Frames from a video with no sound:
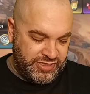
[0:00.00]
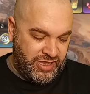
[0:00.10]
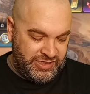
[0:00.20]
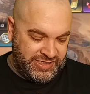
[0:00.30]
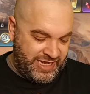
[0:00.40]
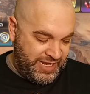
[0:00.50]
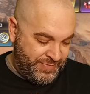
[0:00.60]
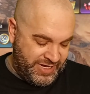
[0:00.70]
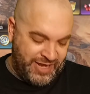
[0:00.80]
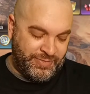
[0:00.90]
solid
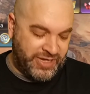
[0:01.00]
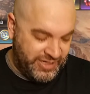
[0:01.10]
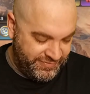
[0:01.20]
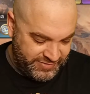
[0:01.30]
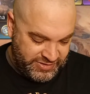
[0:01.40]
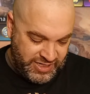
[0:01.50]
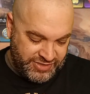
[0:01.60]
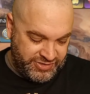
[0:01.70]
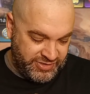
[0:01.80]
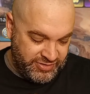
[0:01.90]
game, and I'm not even
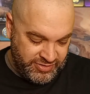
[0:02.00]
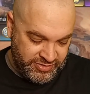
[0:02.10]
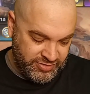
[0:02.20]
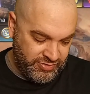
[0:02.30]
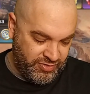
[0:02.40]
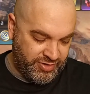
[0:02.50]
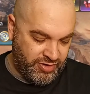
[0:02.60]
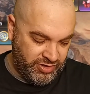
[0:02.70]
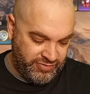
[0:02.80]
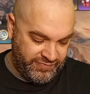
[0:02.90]
touching on
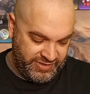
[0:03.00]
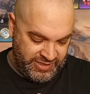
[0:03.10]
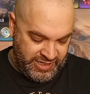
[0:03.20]
all of it.